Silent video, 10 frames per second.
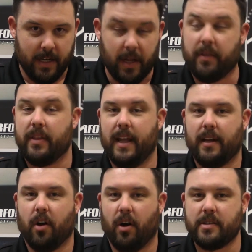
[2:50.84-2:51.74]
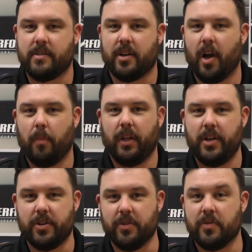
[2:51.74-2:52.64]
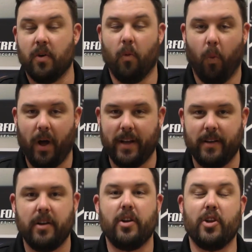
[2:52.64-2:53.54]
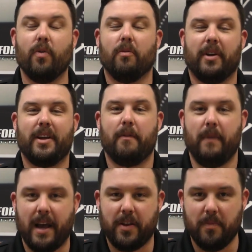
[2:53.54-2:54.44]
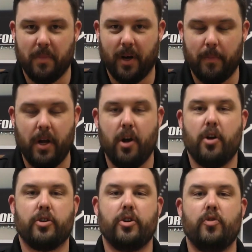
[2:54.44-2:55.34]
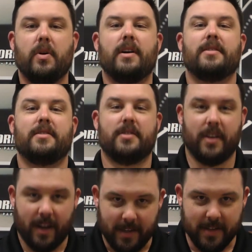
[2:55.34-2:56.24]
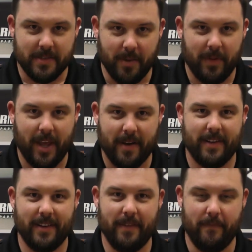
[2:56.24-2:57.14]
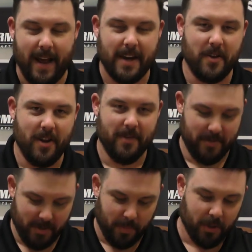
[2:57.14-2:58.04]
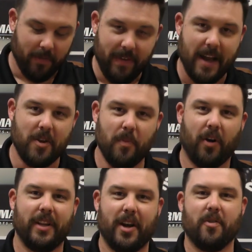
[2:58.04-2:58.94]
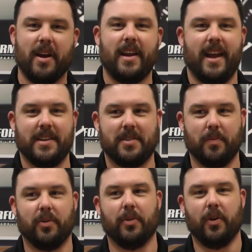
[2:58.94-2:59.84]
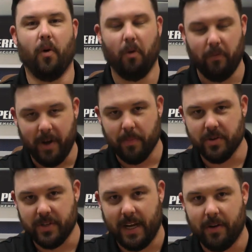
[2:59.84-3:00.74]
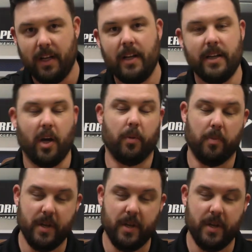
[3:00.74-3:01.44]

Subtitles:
Now, that causes a couple issues. One, you are running a vacuum pump to suck some of that vacuum, to pull a vacuum on that crankcase to pull the oil vapors out, to help with